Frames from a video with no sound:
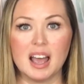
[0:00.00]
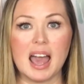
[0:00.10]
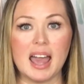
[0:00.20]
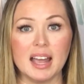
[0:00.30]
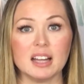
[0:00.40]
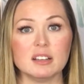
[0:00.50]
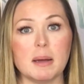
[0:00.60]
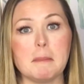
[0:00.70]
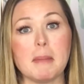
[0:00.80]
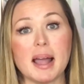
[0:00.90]
And
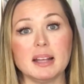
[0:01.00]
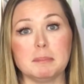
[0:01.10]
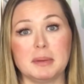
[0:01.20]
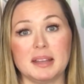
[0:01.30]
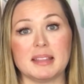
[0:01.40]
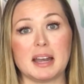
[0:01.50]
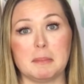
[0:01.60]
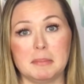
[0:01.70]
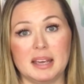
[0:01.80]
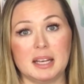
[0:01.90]
it might be that
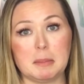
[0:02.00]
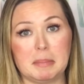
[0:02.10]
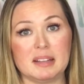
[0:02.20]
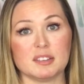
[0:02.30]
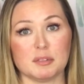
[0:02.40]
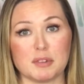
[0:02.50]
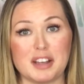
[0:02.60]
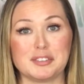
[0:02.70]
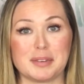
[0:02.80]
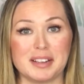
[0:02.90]
I'm eating beans and
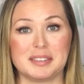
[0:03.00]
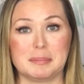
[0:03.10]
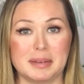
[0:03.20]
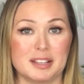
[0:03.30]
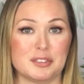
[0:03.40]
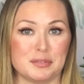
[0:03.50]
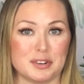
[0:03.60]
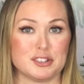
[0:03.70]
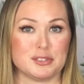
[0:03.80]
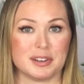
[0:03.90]
rice and beans for
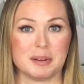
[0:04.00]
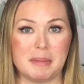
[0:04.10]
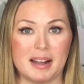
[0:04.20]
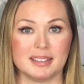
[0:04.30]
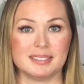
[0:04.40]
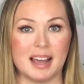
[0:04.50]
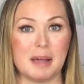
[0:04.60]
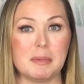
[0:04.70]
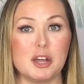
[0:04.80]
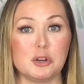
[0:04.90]
a short amount of
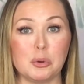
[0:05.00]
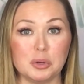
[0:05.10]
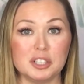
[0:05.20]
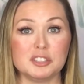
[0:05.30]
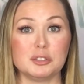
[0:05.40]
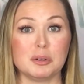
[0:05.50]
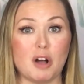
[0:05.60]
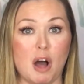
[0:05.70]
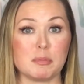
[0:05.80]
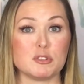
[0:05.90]
time in order to
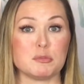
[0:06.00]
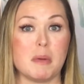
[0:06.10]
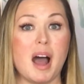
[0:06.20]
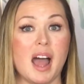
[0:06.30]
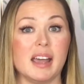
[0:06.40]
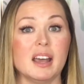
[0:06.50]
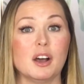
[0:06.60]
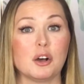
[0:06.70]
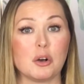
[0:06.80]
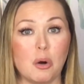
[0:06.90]
accomplish my
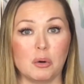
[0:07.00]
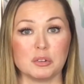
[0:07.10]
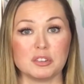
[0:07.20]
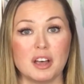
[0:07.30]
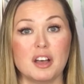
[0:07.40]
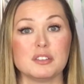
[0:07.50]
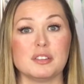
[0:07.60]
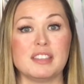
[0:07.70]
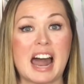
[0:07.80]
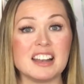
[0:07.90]
goals. So
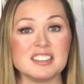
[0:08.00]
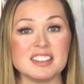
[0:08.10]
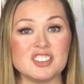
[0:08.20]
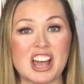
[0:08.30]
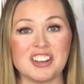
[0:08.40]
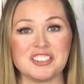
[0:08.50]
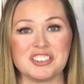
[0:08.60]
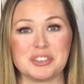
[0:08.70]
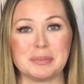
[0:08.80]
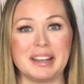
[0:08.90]
that is the challenge
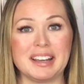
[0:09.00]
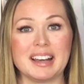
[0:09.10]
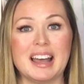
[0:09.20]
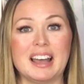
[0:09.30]
this week.